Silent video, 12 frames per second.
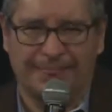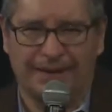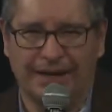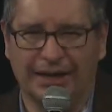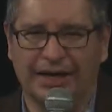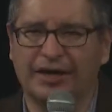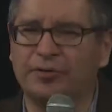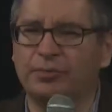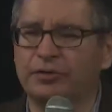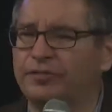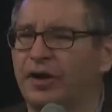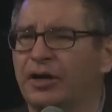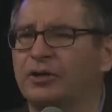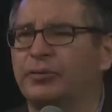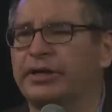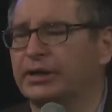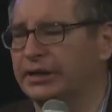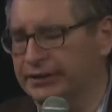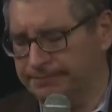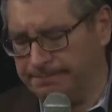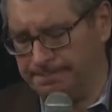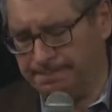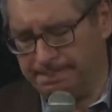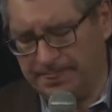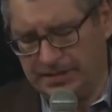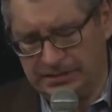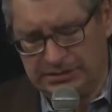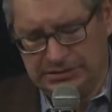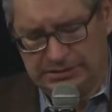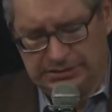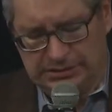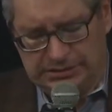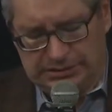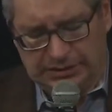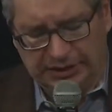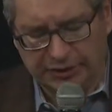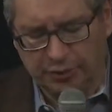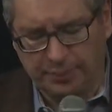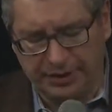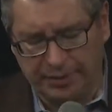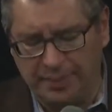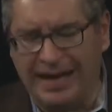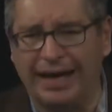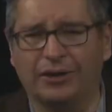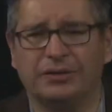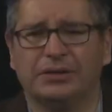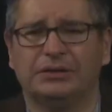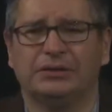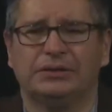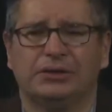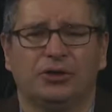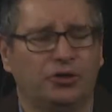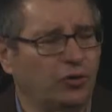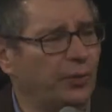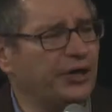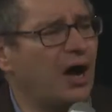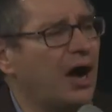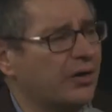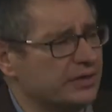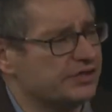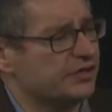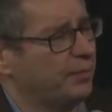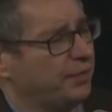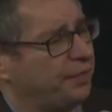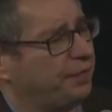I gotta move on quickly. A little bit about who we are and some of the